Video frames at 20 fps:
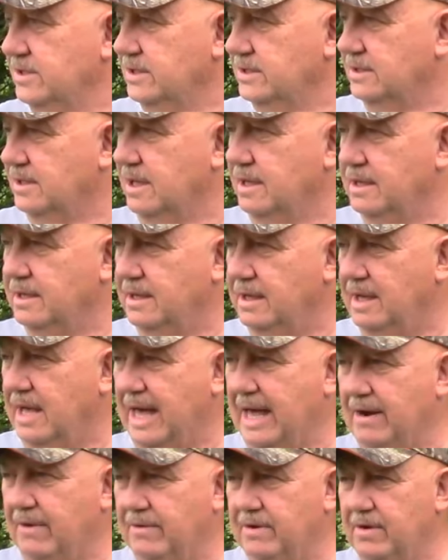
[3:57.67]
is,
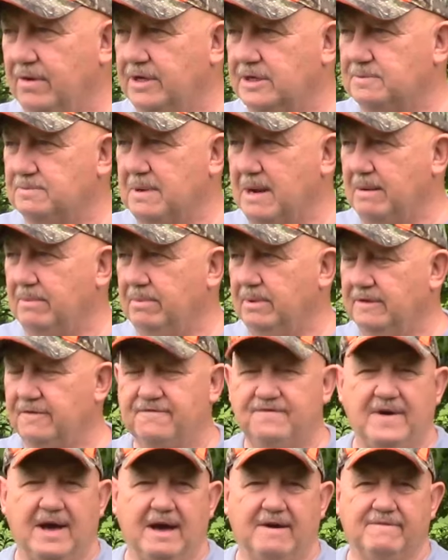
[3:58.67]
I don't know, it's probably
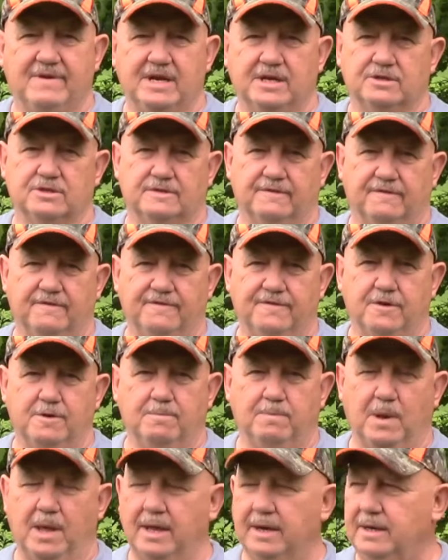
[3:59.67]
5 acres of
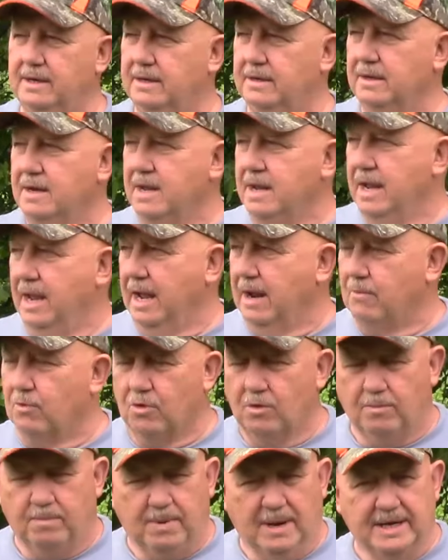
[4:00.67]
food plot here, and we're
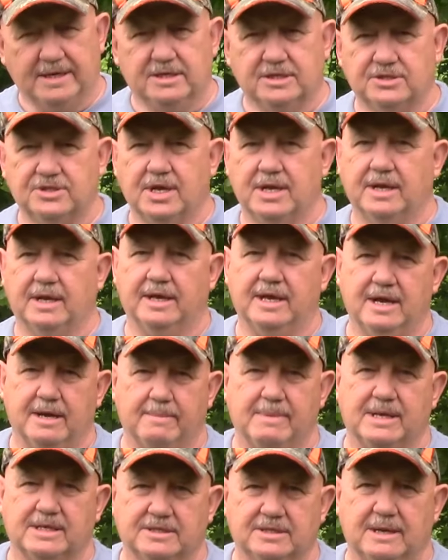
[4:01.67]
going to plant this thing again
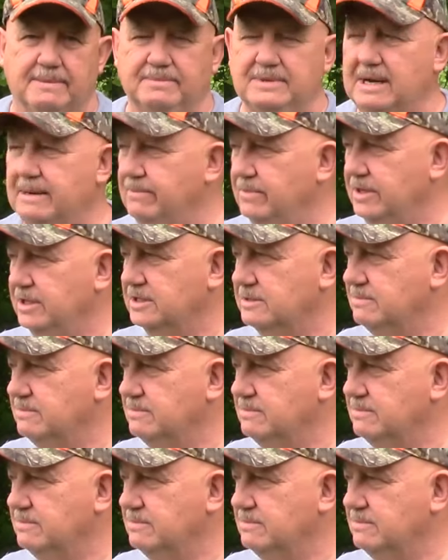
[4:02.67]
about September. It's